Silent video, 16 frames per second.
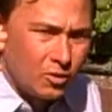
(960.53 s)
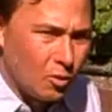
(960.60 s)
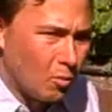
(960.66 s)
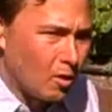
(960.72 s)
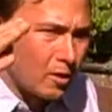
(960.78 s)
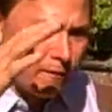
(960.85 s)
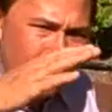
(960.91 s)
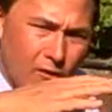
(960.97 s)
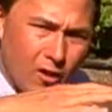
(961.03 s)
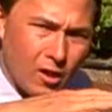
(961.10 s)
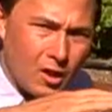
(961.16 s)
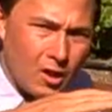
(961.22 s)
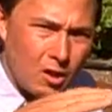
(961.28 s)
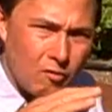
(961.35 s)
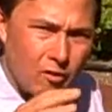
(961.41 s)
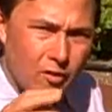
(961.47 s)
You don't want them
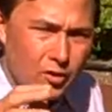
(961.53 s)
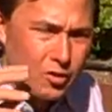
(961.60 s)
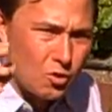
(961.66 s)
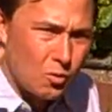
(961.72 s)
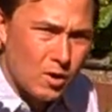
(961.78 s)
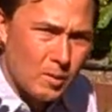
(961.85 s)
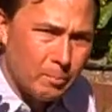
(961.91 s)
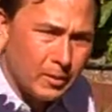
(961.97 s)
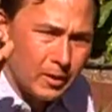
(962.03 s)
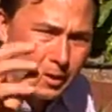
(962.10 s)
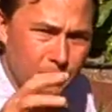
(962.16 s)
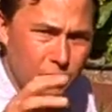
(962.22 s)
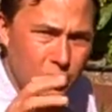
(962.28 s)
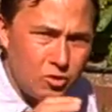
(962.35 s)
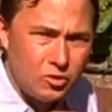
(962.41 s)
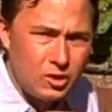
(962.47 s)
falling over, and you don't want to plant
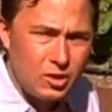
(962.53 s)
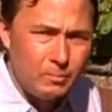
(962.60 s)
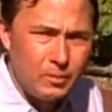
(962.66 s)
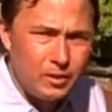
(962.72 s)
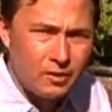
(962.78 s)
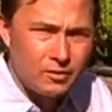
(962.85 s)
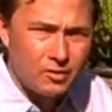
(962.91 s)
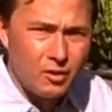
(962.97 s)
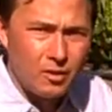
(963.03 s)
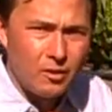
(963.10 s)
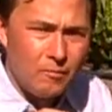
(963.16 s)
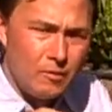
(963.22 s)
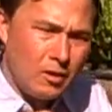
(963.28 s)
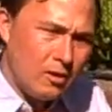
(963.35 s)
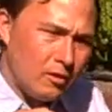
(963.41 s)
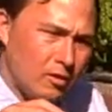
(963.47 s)
them too deep, because the
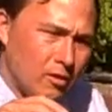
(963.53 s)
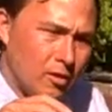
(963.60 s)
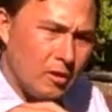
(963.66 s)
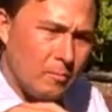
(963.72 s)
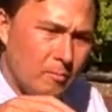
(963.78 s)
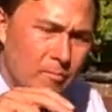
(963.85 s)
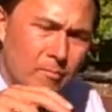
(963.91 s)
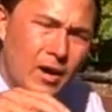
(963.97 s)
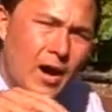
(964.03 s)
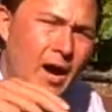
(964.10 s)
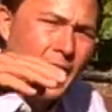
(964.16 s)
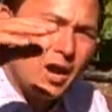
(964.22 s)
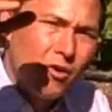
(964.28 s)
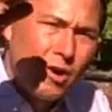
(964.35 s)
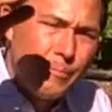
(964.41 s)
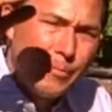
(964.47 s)

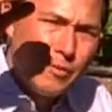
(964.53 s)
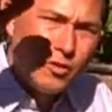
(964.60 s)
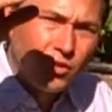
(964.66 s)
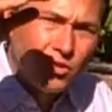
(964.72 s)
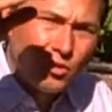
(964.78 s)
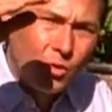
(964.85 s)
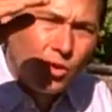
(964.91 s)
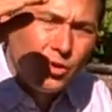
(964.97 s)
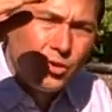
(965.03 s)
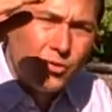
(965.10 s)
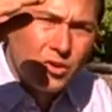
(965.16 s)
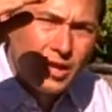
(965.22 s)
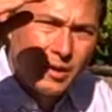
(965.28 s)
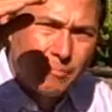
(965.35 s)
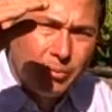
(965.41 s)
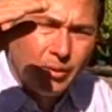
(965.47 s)
higher up in the soil
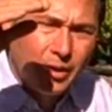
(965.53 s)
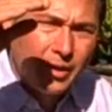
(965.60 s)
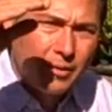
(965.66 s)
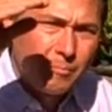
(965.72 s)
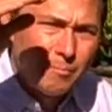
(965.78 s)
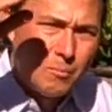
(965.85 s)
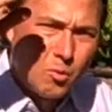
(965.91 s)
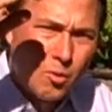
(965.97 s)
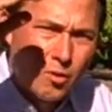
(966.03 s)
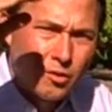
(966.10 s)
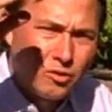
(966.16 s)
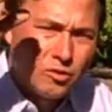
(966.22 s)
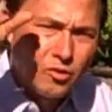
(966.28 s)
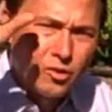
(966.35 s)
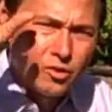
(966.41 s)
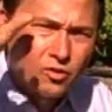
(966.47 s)
you can plant them
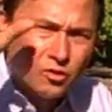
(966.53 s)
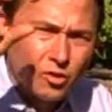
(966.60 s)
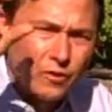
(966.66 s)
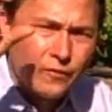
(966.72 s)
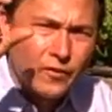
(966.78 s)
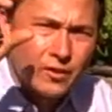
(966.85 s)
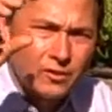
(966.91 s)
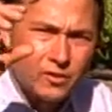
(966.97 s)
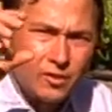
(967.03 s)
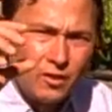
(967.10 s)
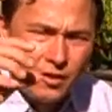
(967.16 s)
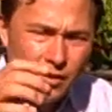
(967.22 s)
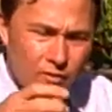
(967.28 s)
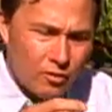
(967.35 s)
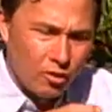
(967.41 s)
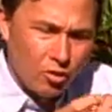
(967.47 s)
more to the surface,
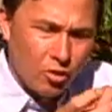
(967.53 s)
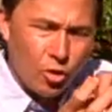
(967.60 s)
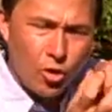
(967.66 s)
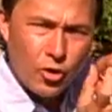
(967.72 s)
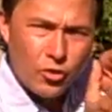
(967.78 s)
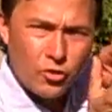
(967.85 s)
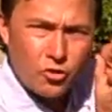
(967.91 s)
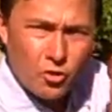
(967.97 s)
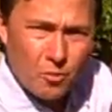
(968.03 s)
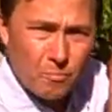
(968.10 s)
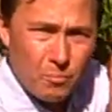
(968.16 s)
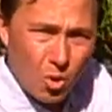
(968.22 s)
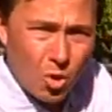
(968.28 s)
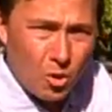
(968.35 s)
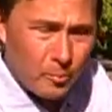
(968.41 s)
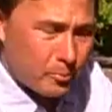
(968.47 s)
the larger your
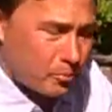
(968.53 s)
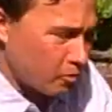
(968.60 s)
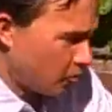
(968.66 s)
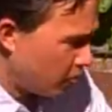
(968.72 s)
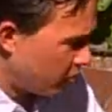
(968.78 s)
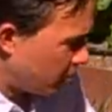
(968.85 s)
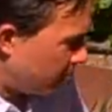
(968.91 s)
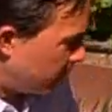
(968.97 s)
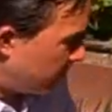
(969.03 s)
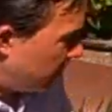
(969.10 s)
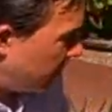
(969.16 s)
bulbs are going to